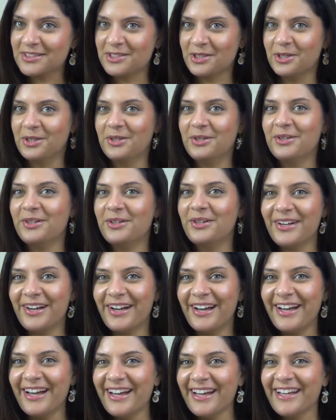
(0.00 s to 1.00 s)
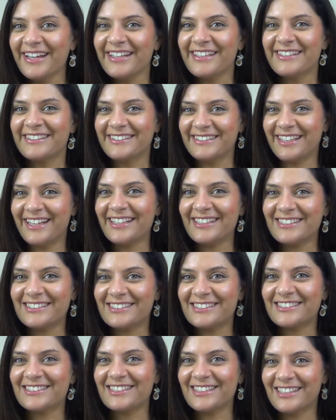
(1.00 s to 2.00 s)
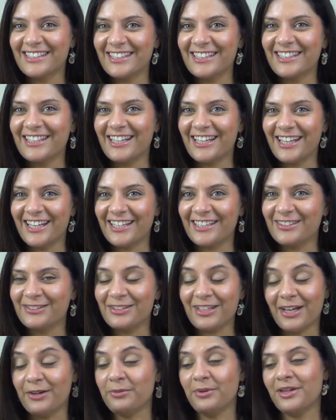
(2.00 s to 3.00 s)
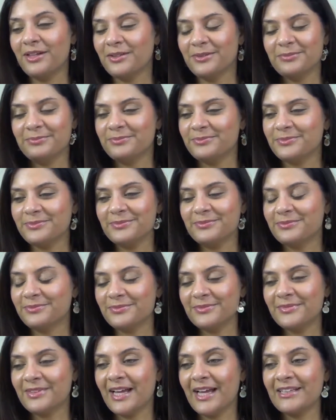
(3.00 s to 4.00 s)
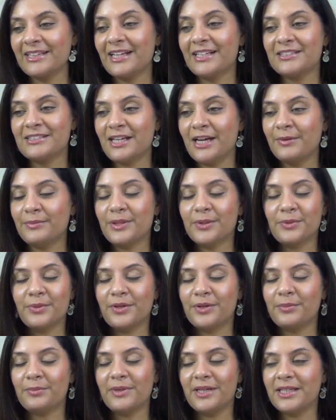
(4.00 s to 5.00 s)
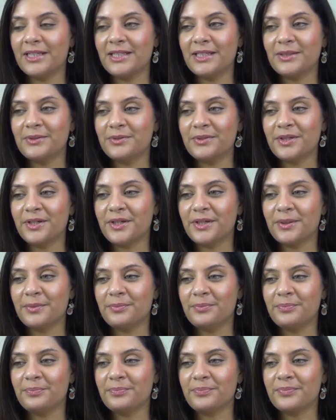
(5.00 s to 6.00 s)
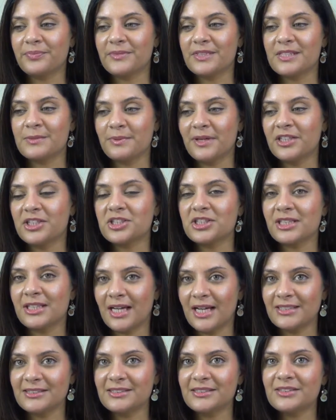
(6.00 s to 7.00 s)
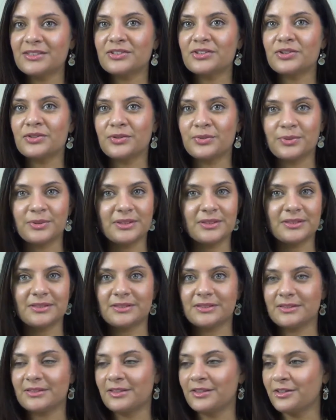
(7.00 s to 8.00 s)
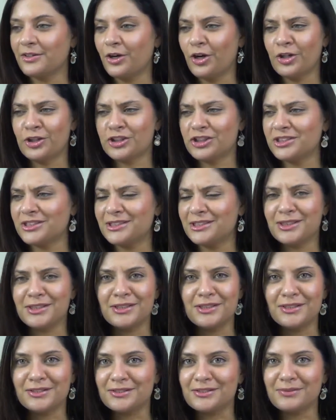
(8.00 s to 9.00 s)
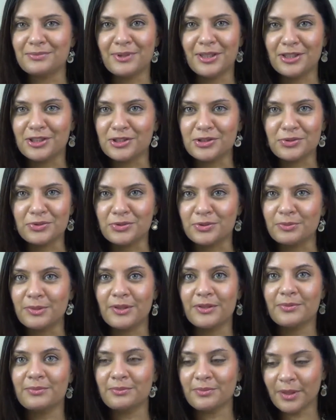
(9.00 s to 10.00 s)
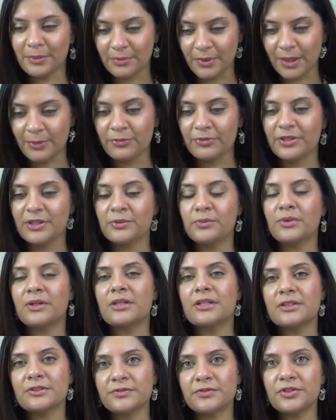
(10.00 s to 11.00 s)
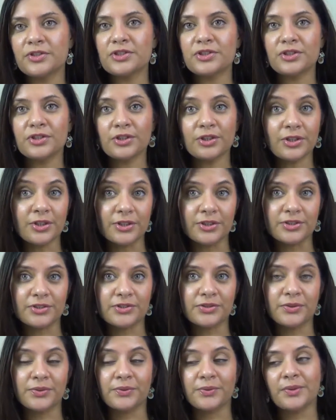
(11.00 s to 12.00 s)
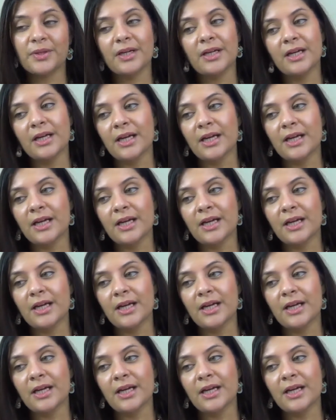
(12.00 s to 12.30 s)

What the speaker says: so yes, and well, at that time there were many Spanish classes, so it was Argentinian Spanish school. But my mom really wanted us first to learn, so